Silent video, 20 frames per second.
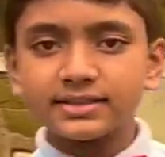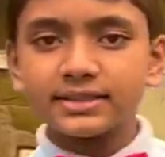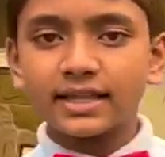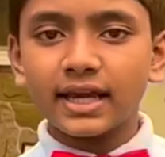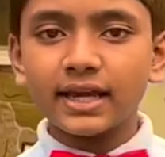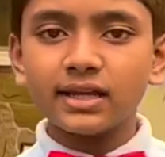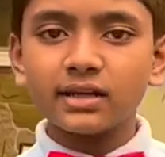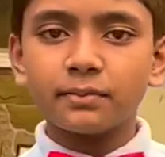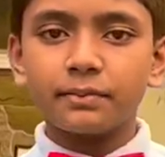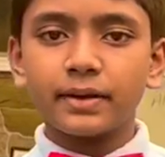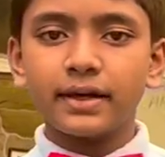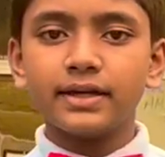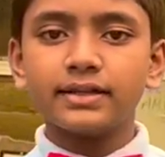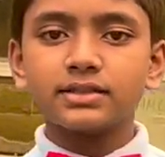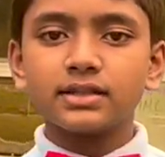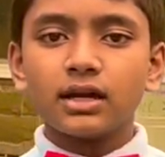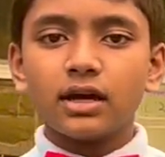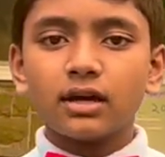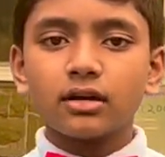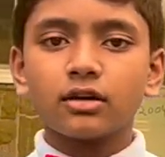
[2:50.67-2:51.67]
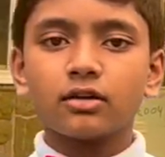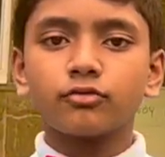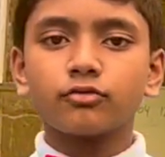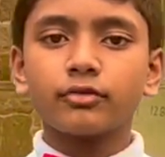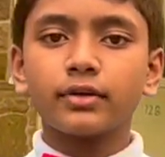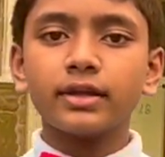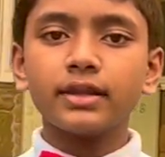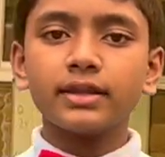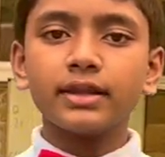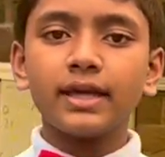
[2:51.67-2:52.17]
database could
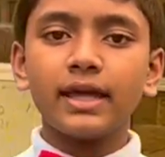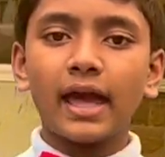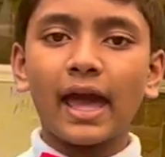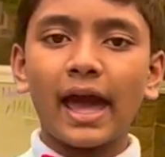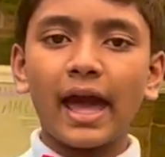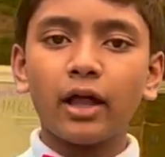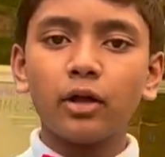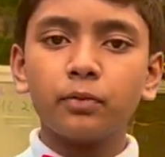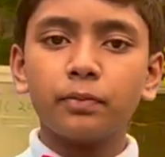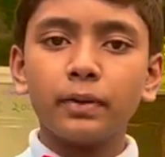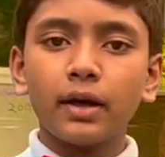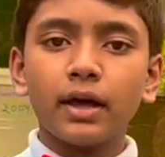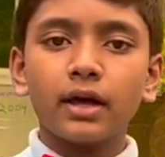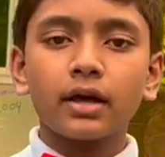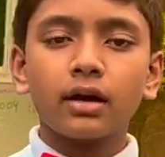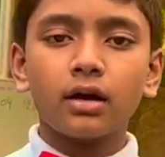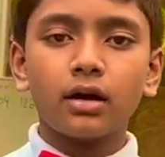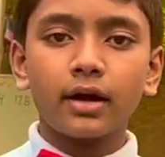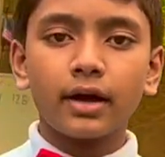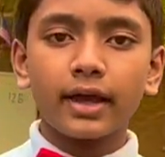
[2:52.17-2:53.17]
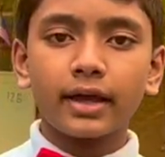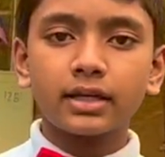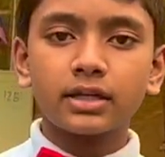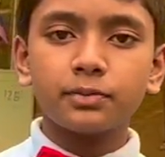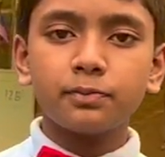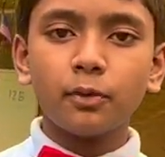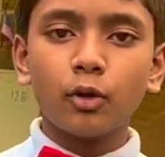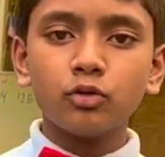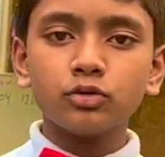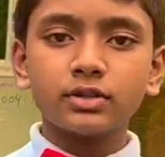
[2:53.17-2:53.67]
really help uh,
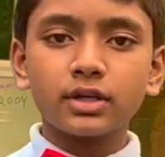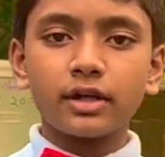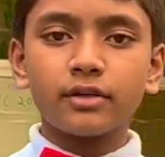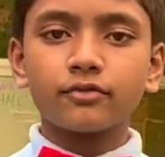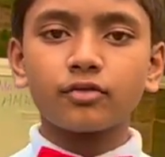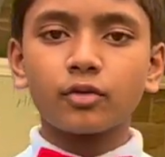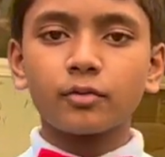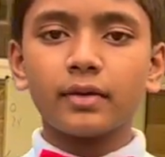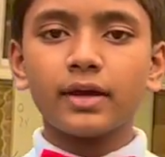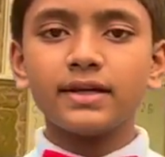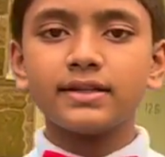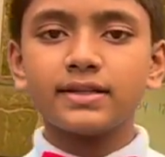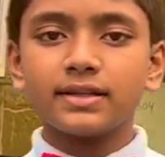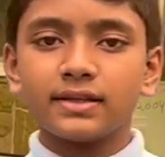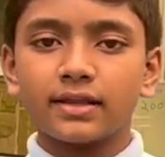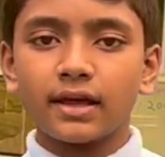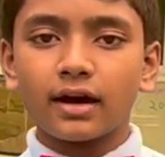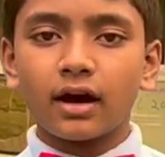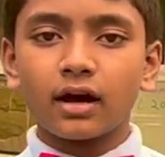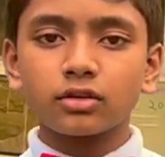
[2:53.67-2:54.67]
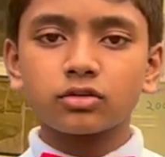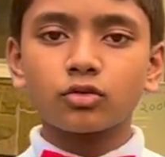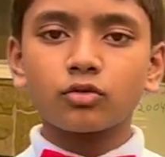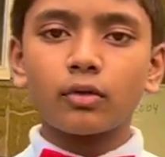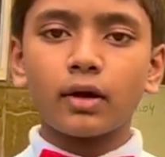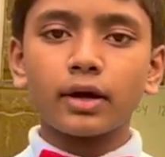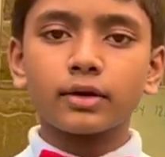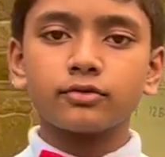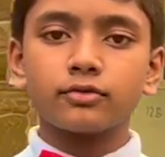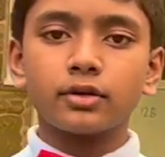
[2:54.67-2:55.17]
expose information that
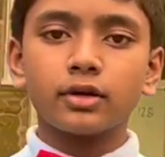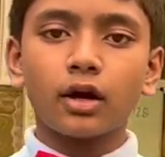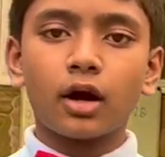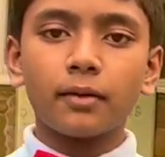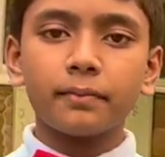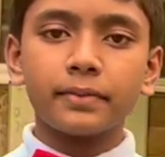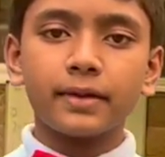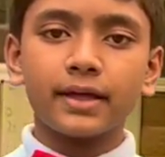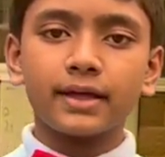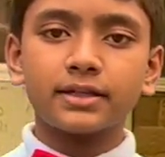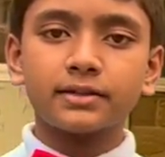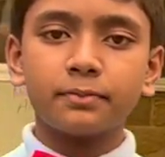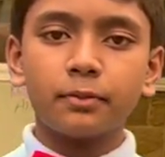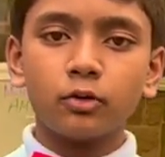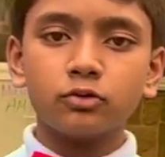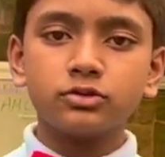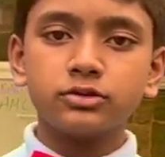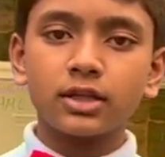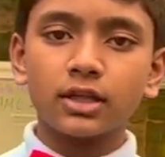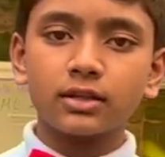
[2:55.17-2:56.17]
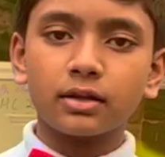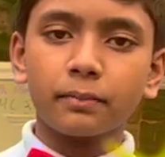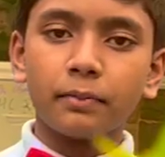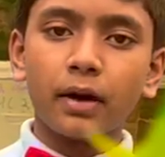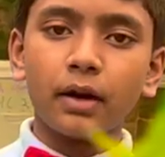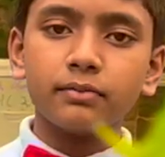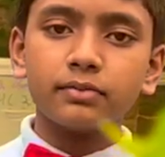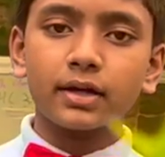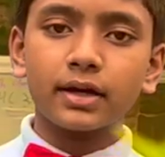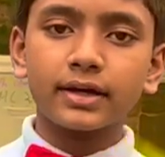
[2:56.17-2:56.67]
otherwise would not be exposed to the
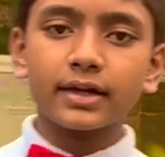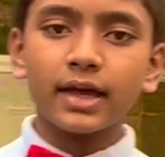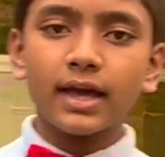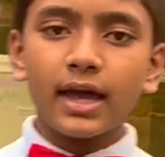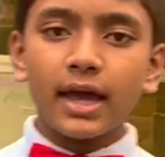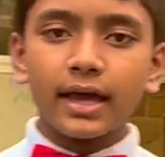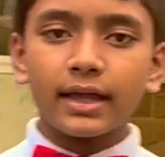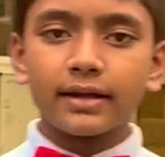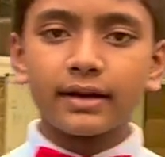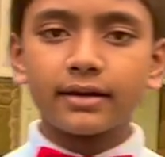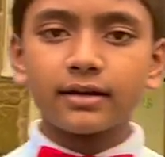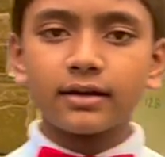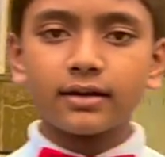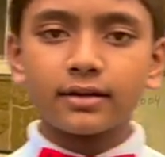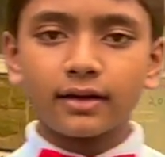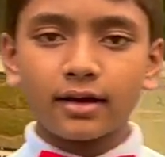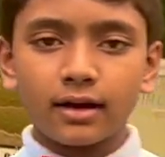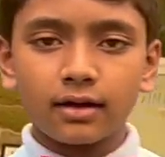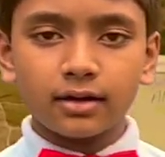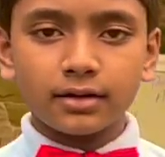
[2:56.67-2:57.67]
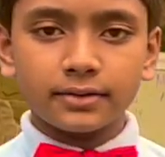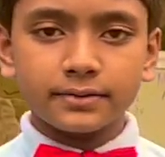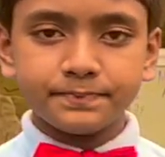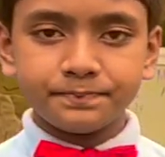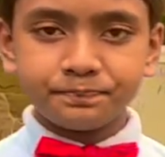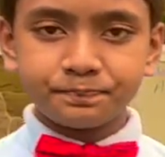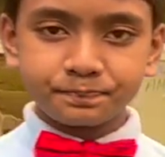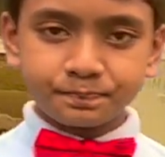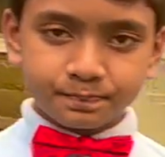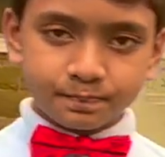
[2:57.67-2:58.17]
public. And it could uh,
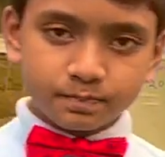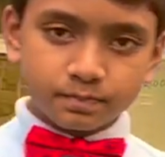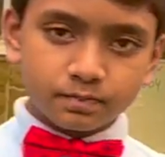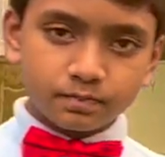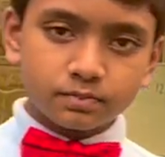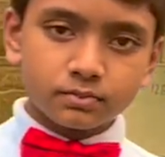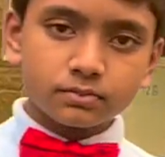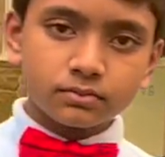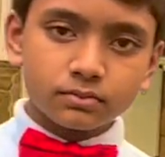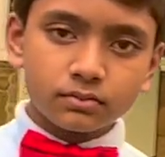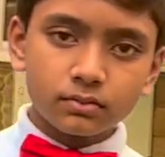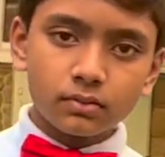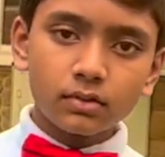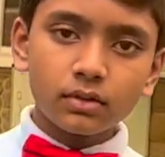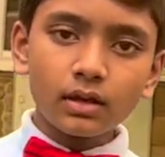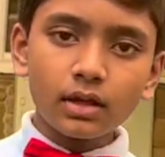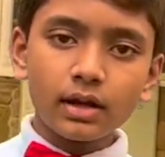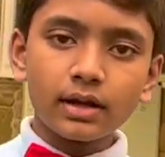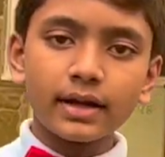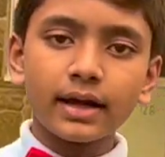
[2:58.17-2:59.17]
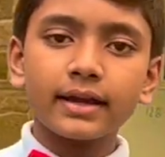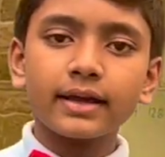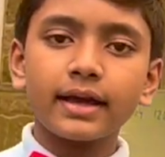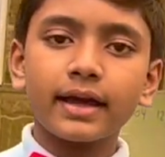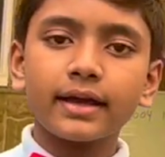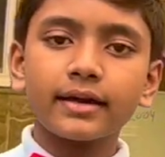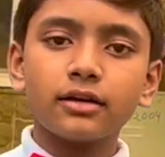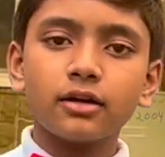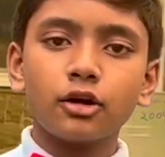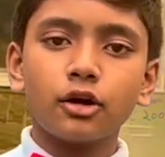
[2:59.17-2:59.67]
and
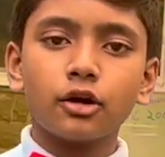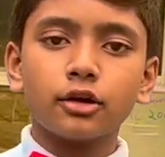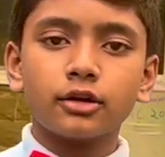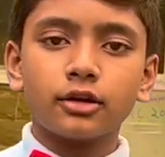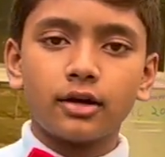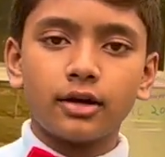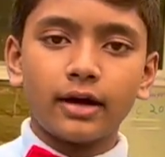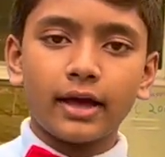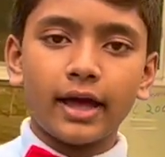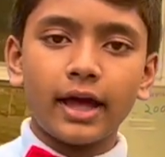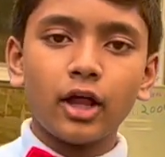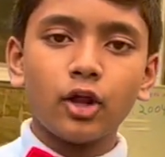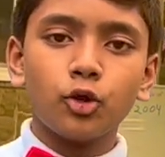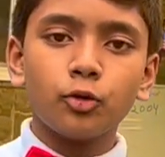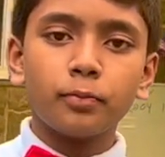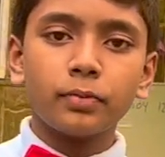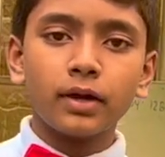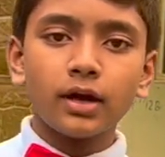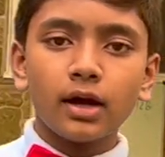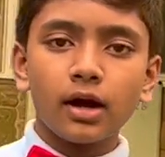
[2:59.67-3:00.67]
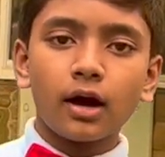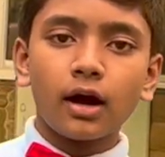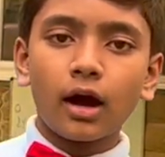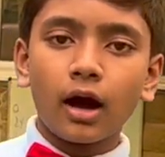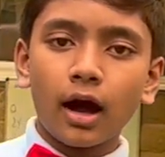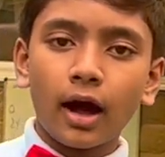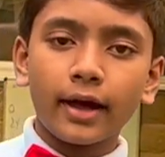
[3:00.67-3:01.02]
it could uh, help uh,